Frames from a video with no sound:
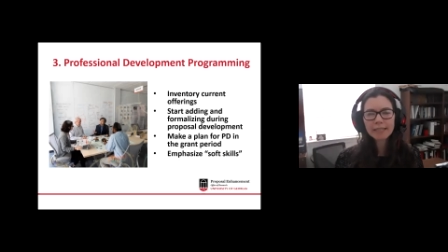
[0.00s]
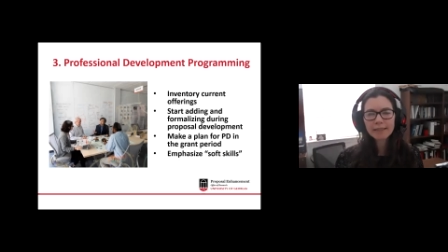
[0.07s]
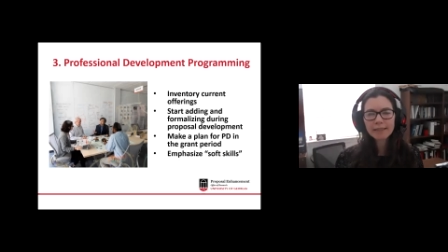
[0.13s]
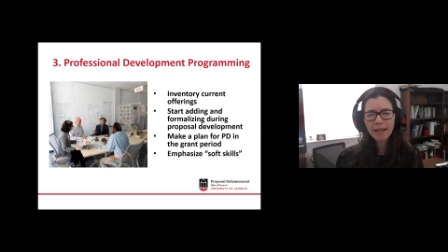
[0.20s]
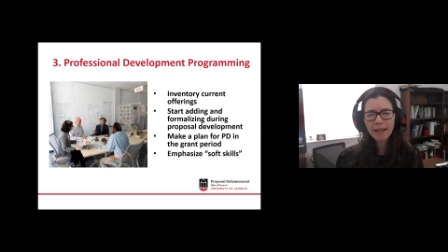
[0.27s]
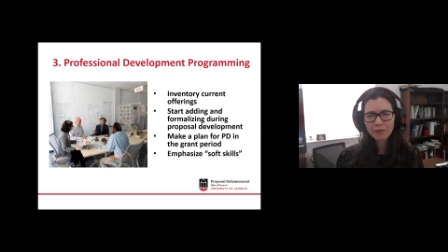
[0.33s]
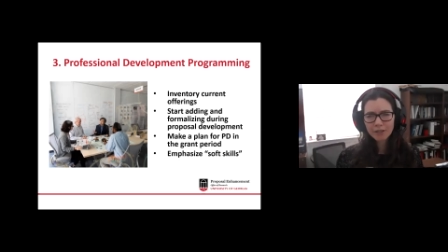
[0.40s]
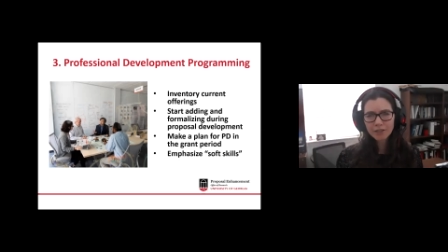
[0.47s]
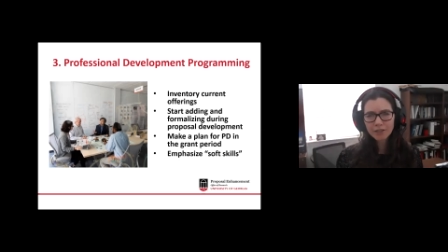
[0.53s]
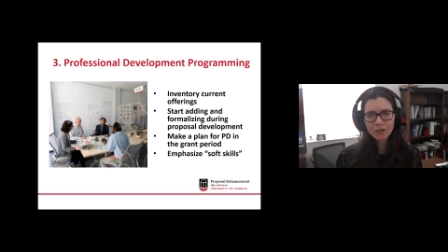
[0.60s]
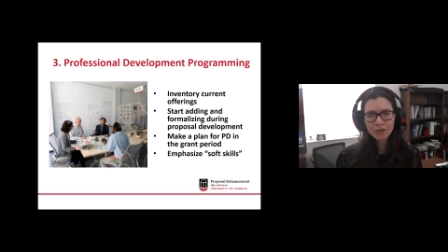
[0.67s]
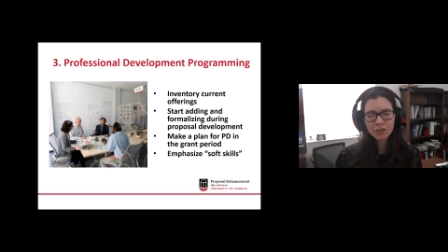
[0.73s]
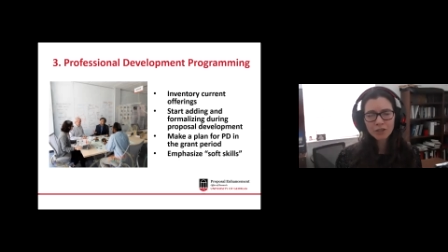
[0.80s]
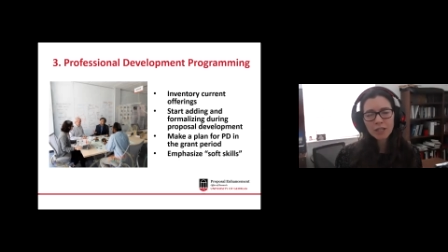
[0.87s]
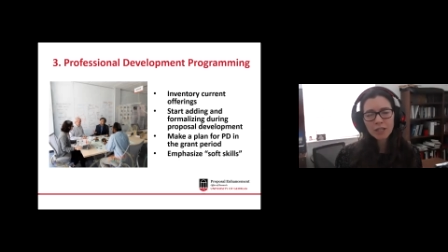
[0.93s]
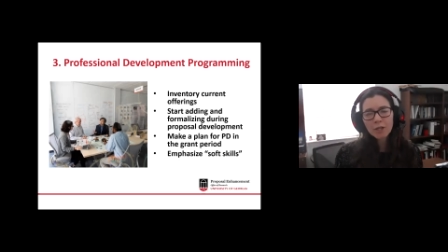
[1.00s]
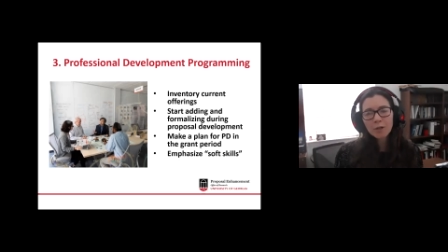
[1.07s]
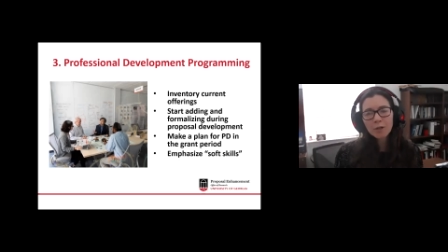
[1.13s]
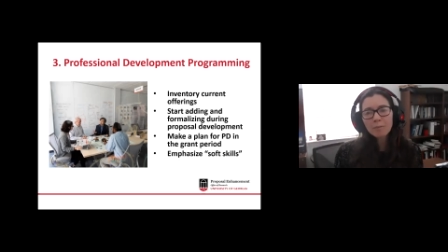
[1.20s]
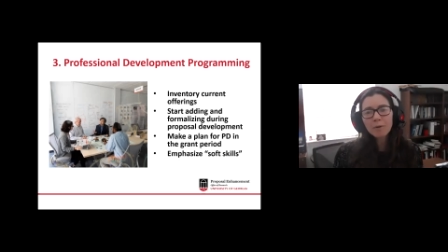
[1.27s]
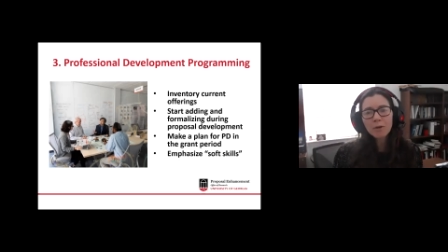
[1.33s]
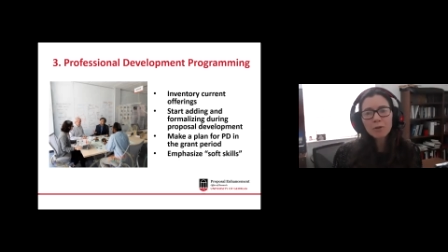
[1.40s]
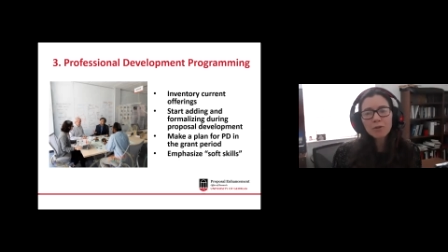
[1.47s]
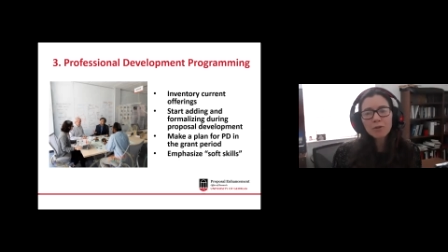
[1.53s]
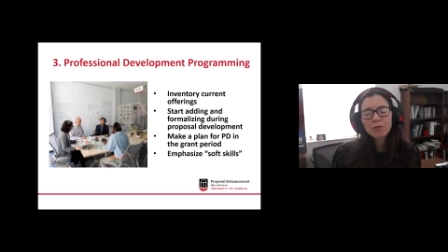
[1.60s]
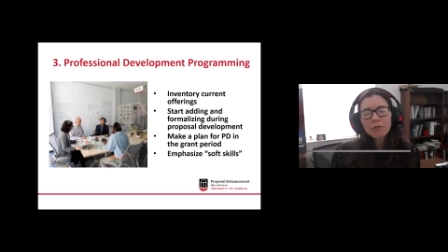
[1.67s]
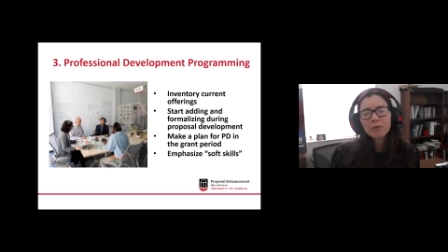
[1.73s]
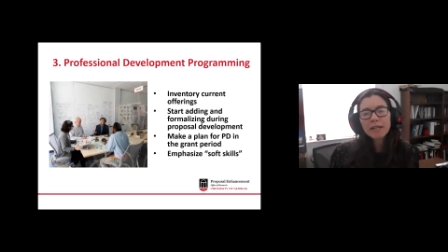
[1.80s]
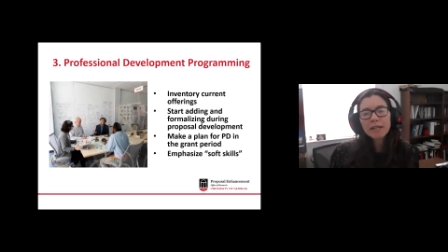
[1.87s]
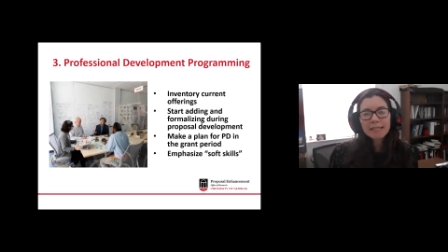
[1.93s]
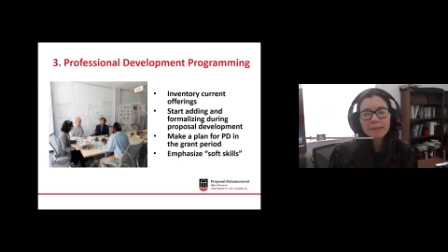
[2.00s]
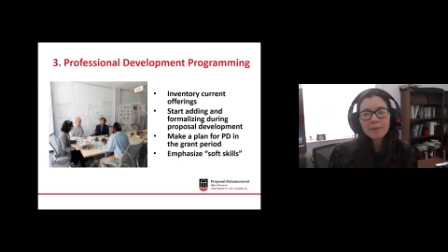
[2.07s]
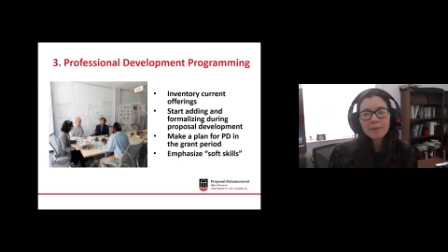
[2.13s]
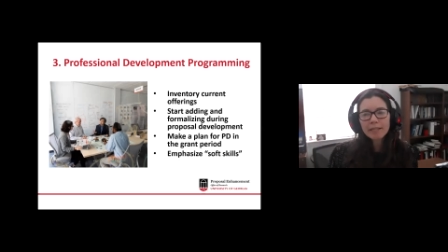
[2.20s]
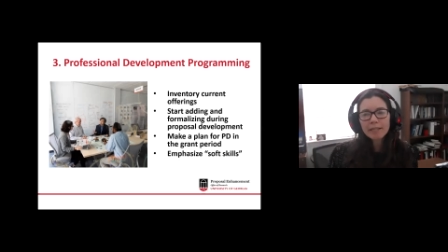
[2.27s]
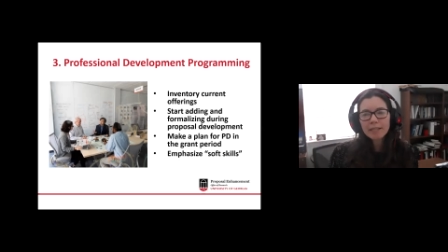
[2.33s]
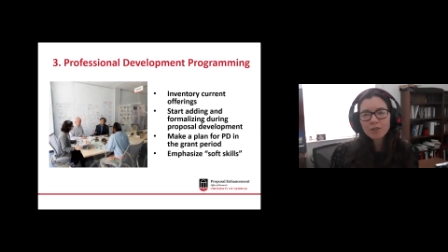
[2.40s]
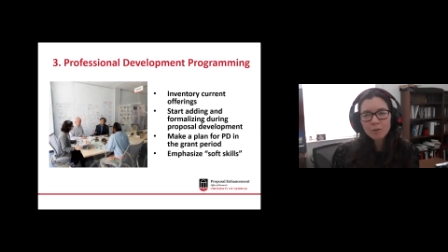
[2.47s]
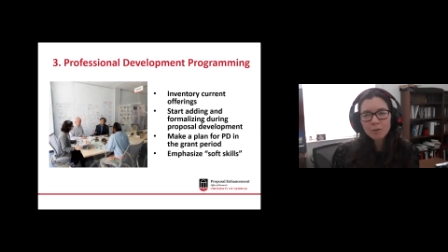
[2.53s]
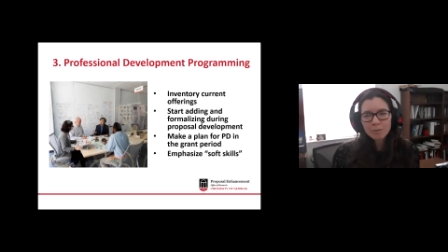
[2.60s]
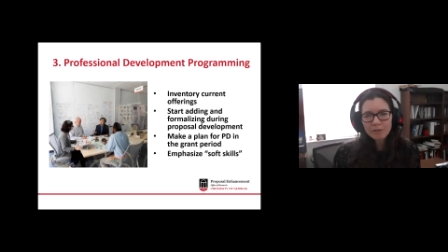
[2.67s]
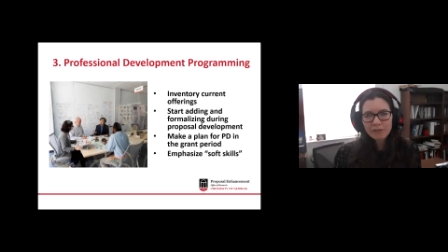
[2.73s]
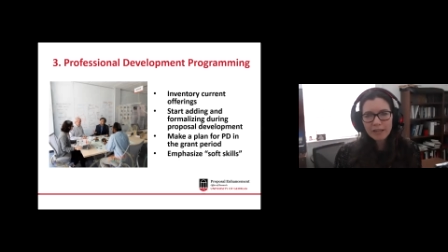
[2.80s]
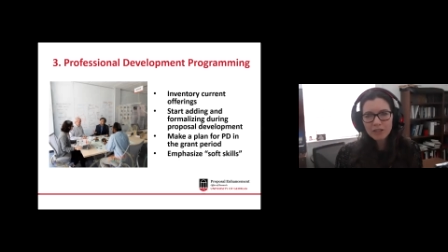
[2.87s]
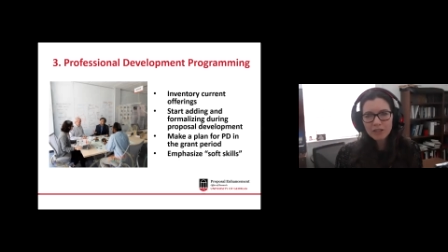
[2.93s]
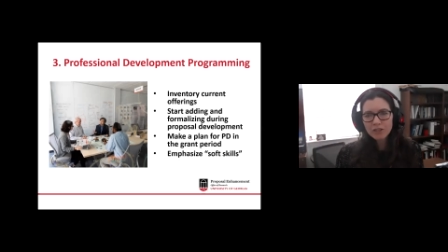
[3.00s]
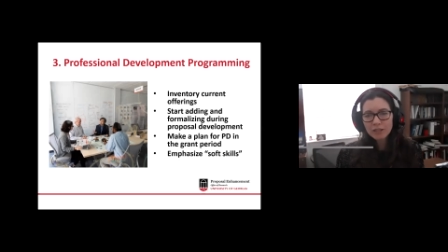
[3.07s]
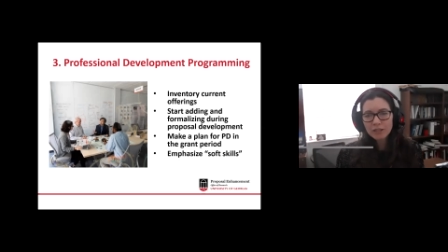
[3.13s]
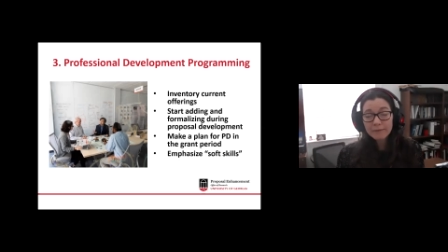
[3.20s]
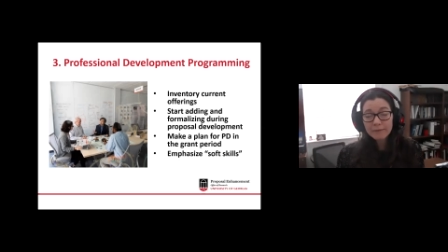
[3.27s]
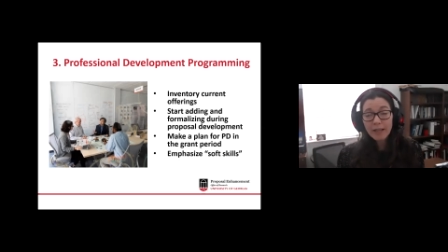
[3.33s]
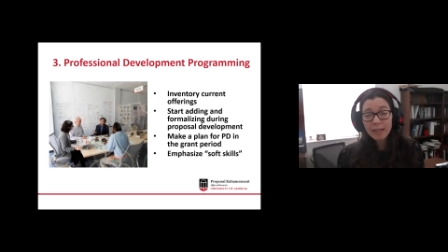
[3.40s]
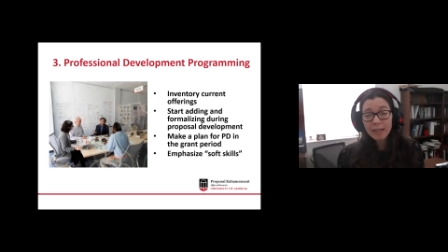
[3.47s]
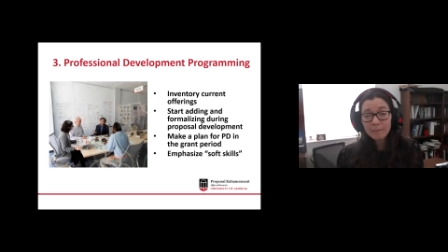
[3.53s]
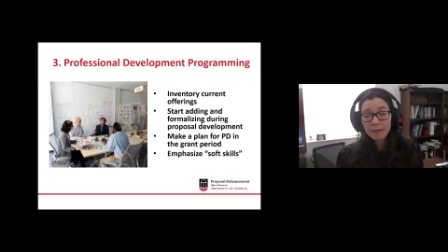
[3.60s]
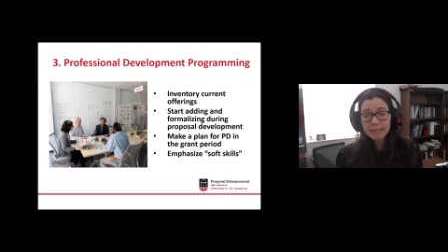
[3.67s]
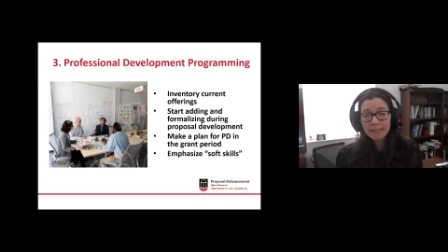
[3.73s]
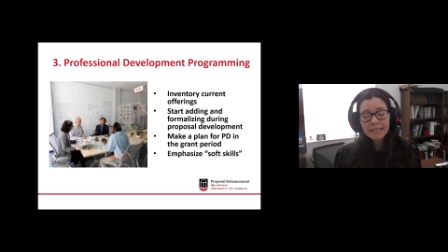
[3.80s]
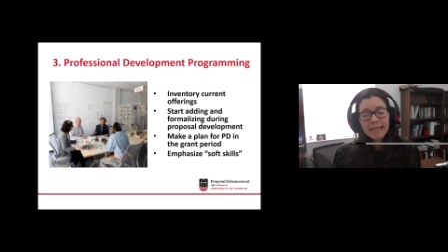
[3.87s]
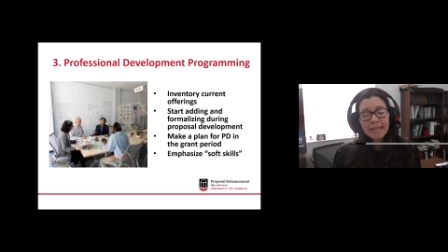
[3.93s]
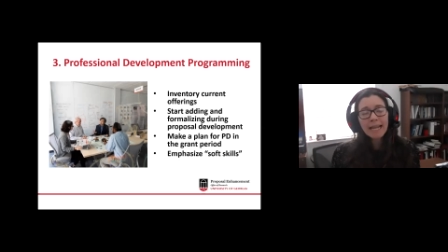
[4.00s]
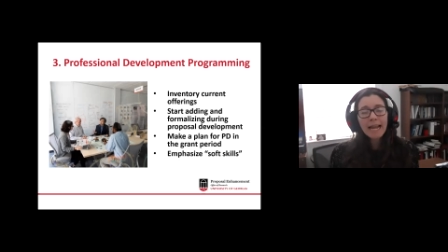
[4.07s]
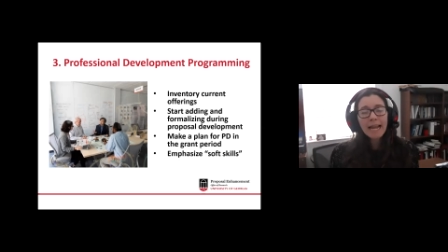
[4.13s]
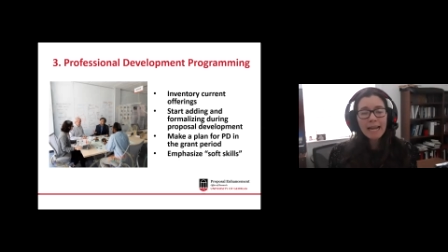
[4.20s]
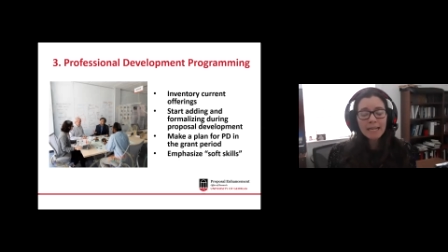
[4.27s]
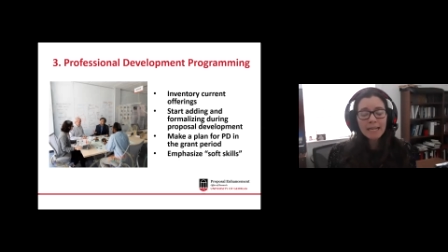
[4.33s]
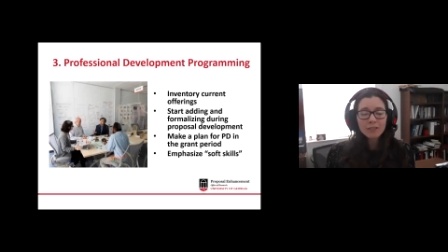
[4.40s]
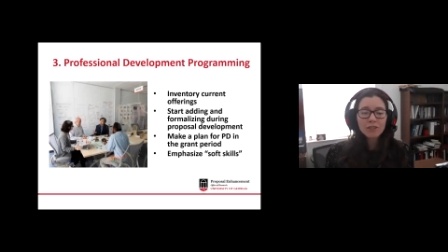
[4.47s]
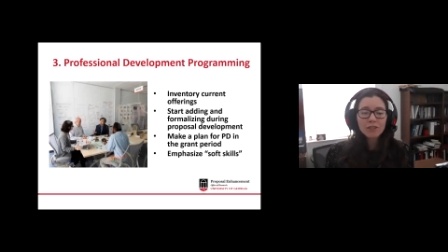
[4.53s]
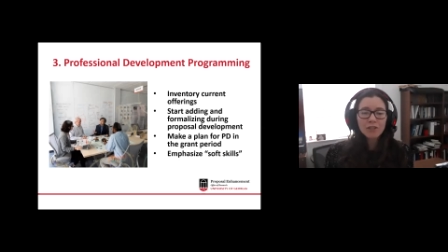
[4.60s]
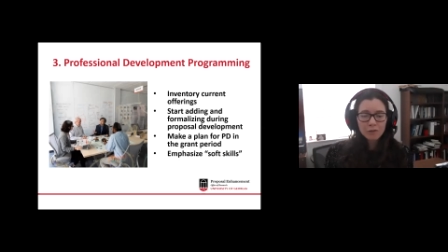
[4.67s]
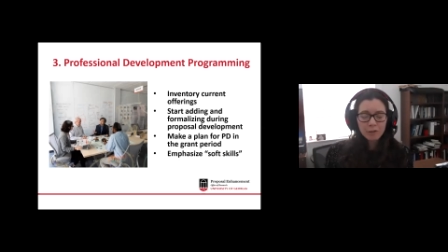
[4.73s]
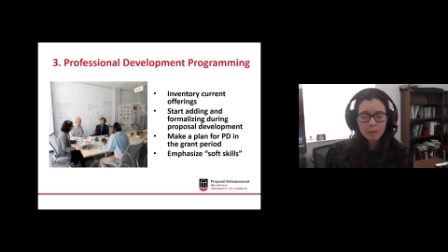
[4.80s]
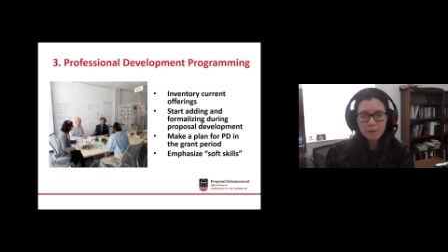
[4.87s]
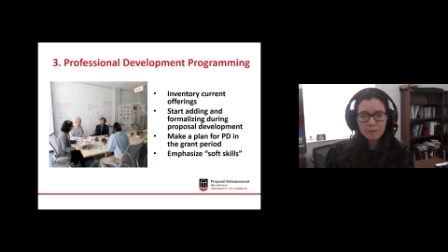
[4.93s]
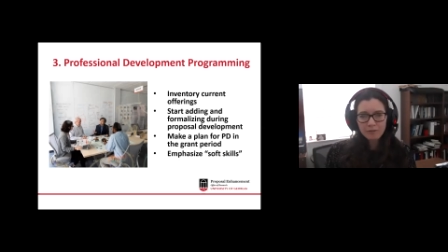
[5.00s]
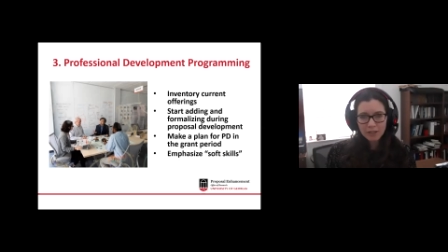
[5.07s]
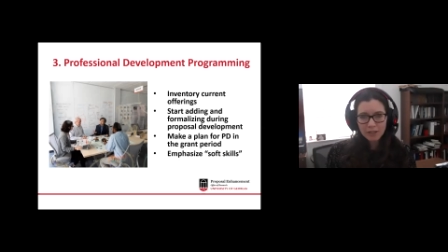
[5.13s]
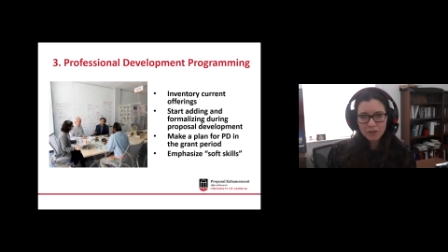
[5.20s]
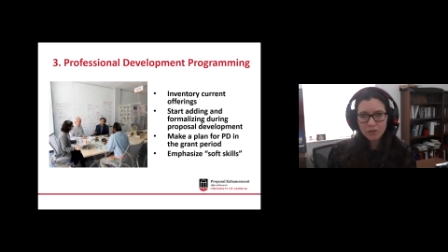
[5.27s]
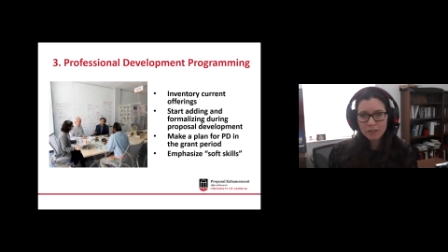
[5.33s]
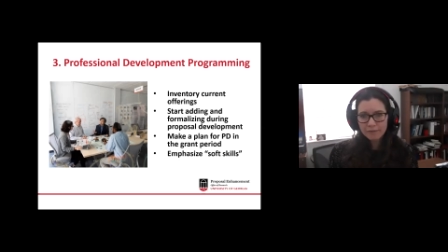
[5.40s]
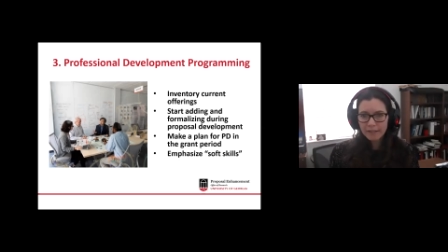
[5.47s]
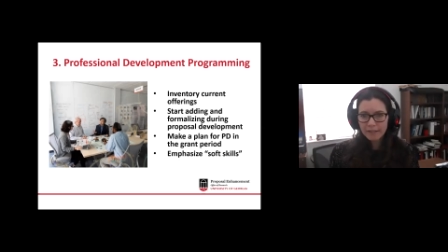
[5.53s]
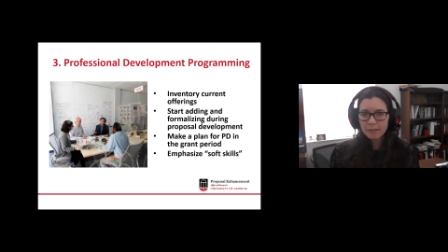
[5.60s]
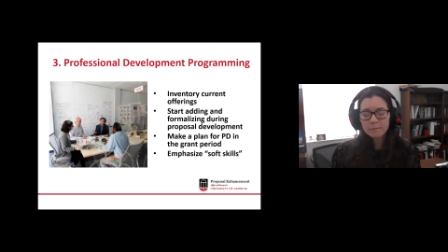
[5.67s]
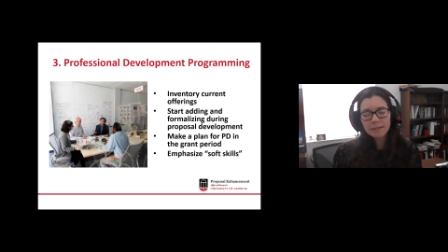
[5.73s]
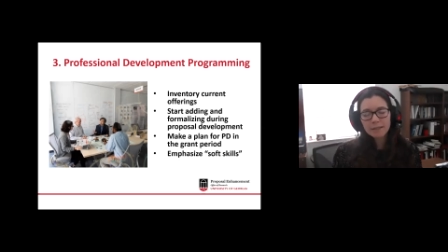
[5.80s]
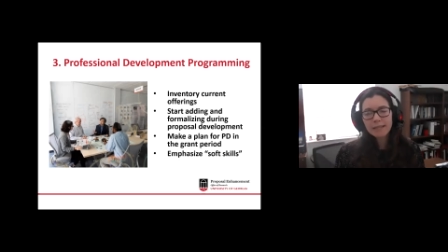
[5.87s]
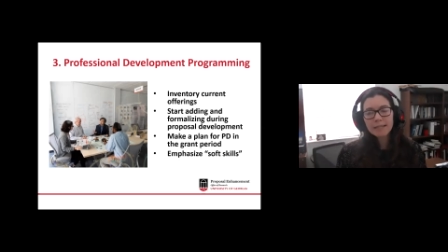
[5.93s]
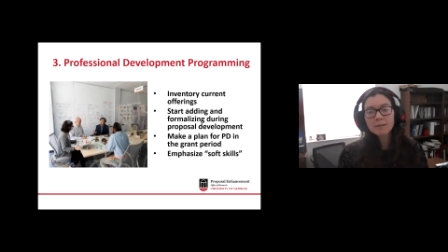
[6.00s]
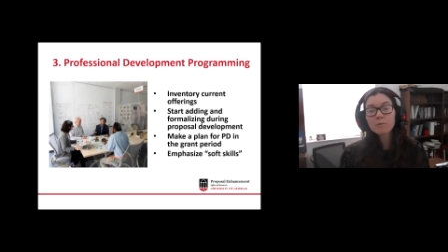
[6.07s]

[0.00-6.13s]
leverage, both through the experiential professional development and through our professional development that's